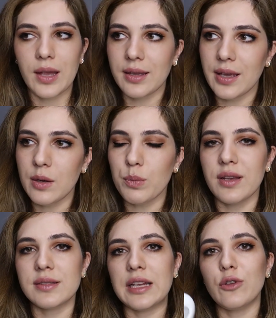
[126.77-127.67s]
Again,
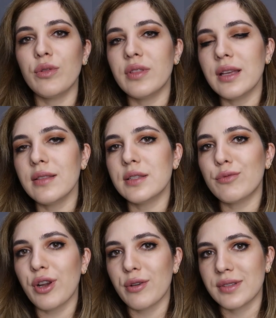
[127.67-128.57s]
because I don't think these
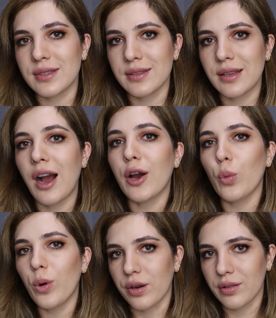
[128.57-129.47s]
fragrances are
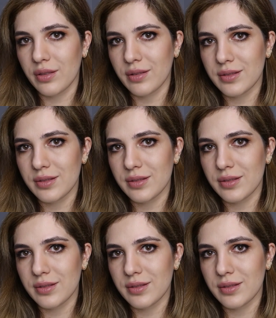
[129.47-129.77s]
worth